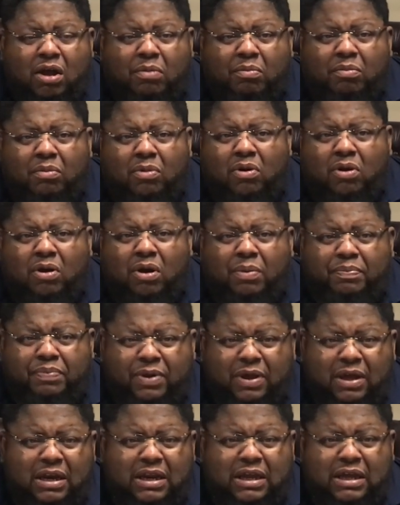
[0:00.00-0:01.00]
more
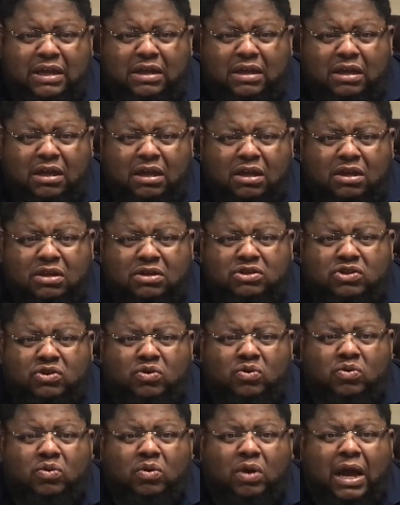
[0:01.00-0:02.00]
appealing
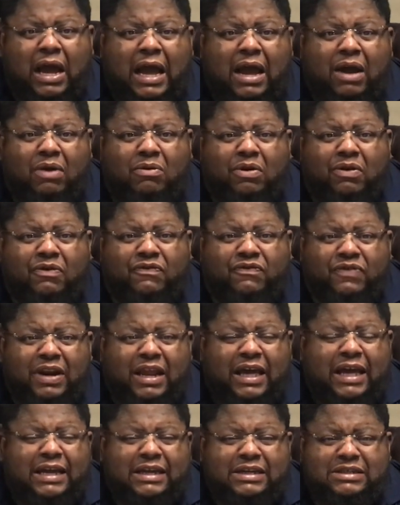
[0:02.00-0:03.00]
to our
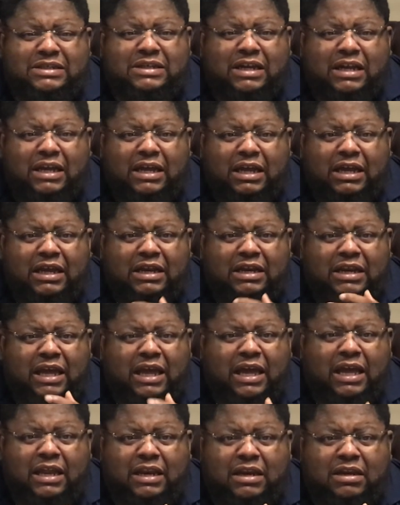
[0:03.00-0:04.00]
flesh
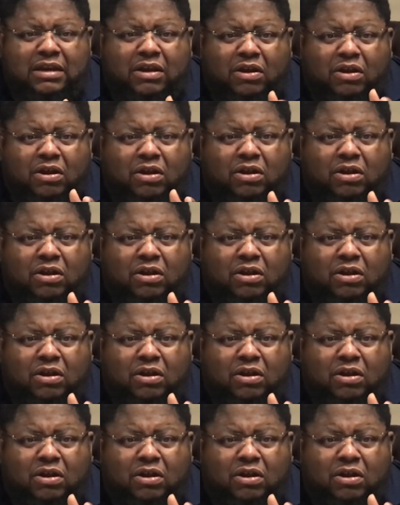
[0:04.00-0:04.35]
than